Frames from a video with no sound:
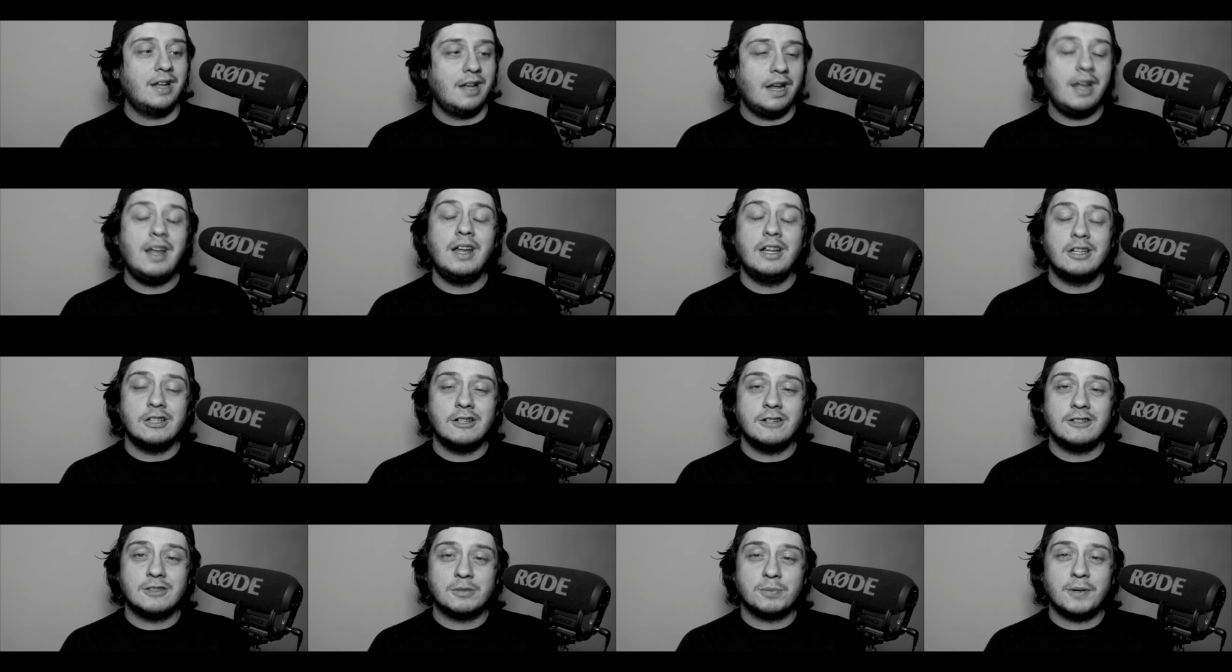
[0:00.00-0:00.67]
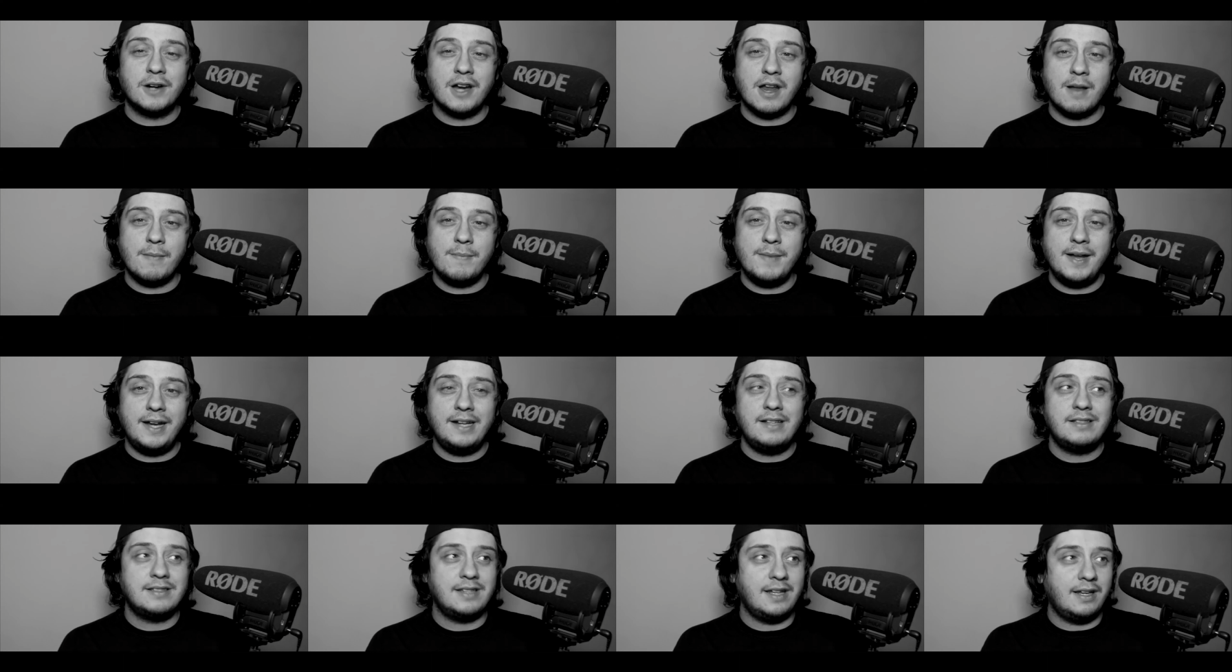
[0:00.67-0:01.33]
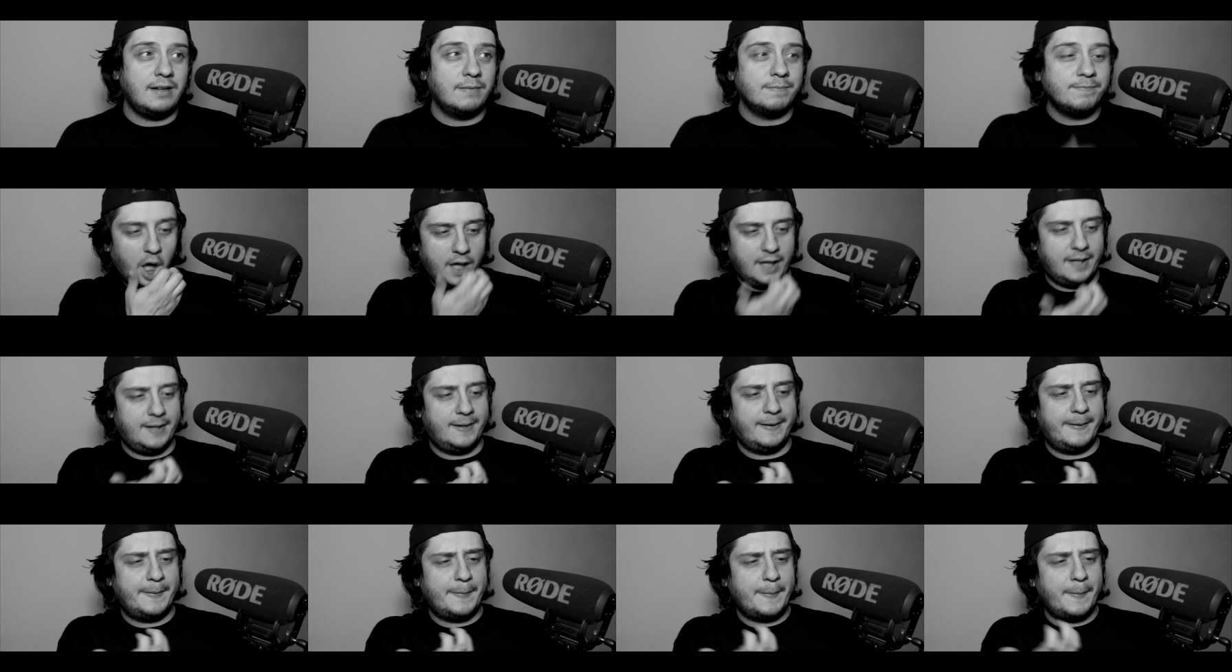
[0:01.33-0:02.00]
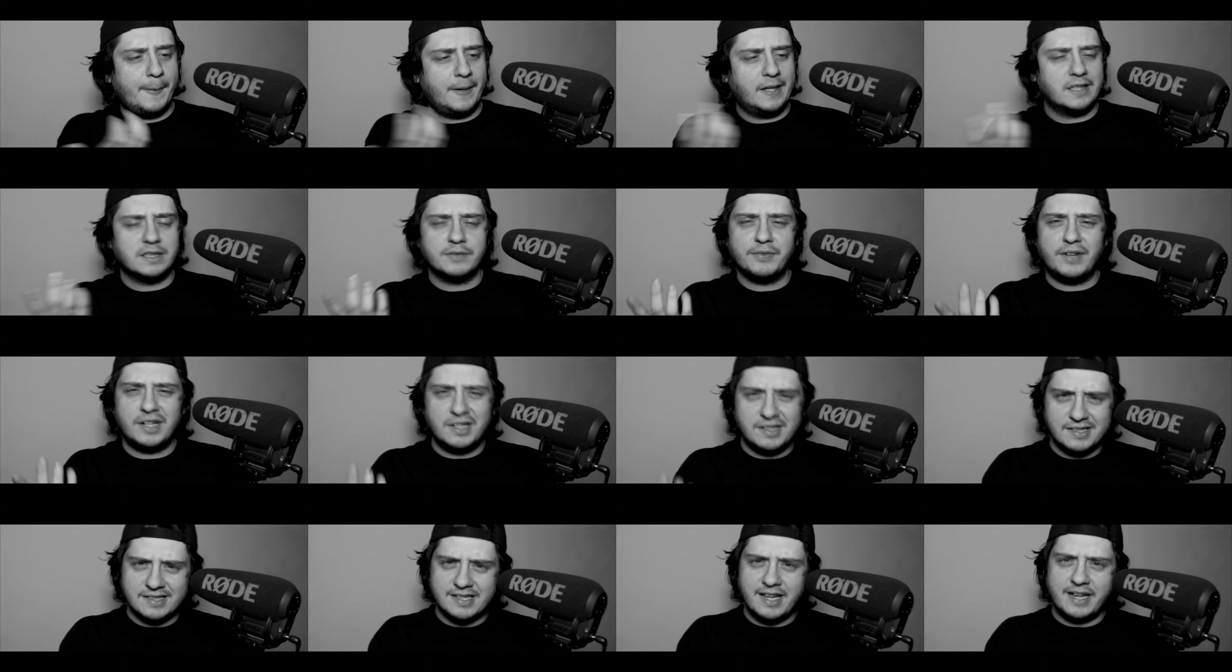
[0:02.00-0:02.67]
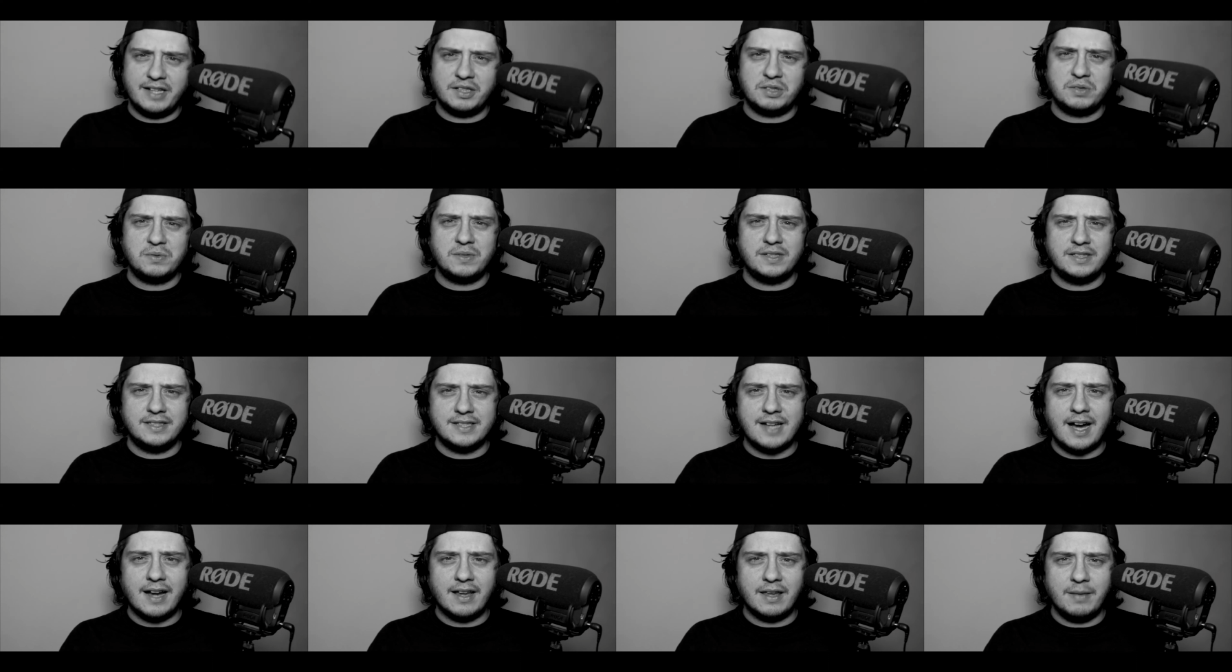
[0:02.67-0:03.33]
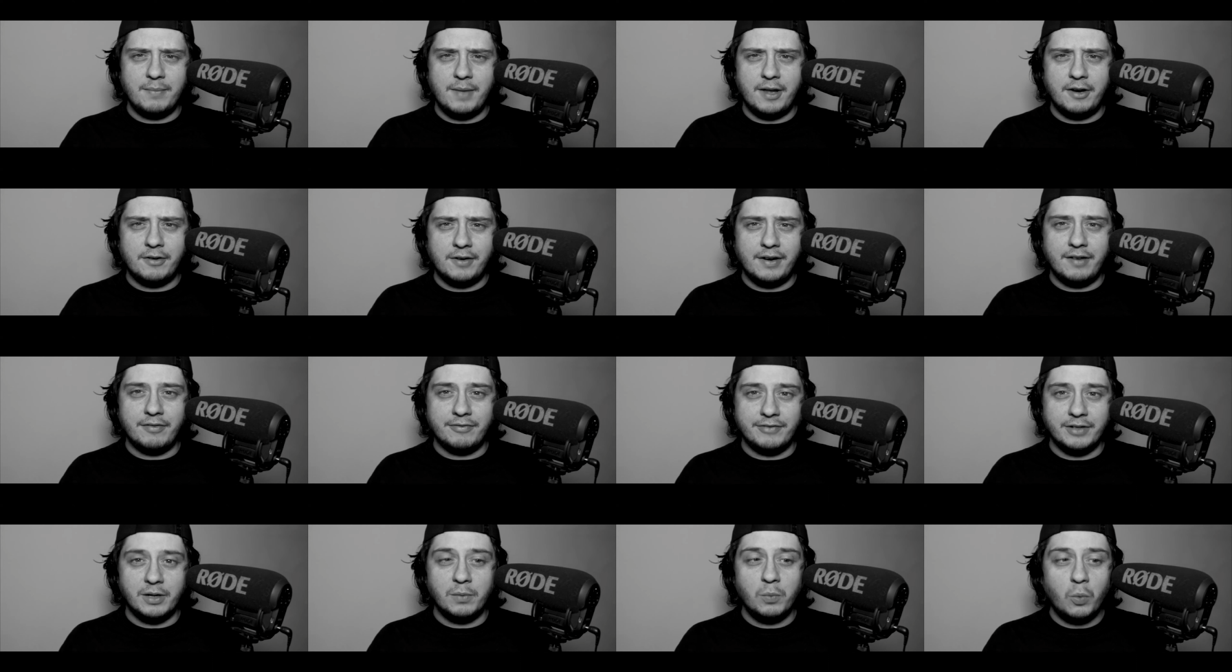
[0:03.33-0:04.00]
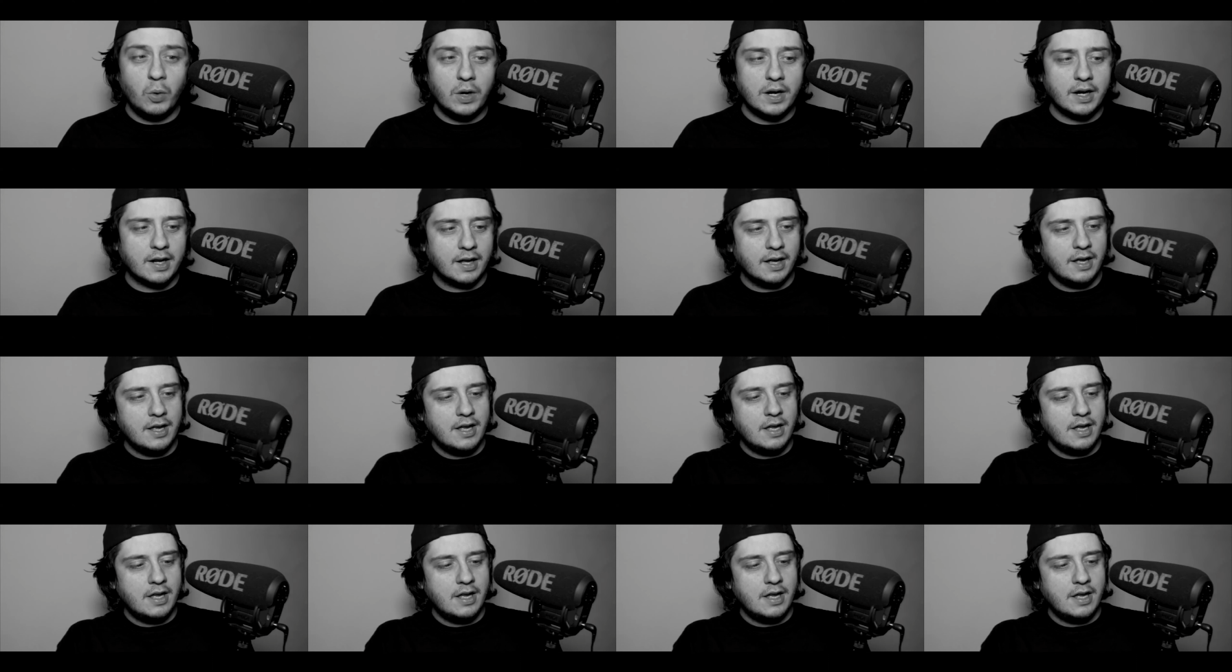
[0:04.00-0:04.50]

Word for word: It's pretty amazing. As far as like doing documentary film work